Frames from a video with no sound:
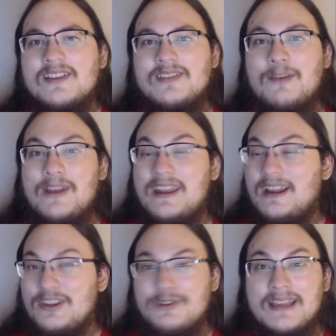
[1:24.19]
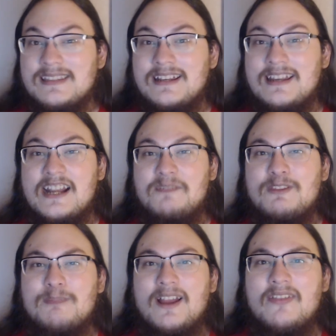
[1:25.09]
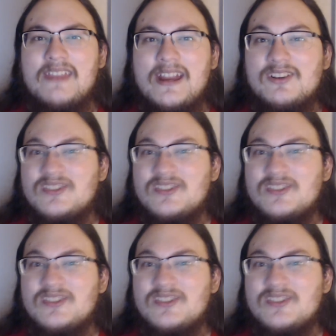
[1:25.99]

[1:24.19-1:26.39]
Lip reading: so that way you guys can connect with me on there.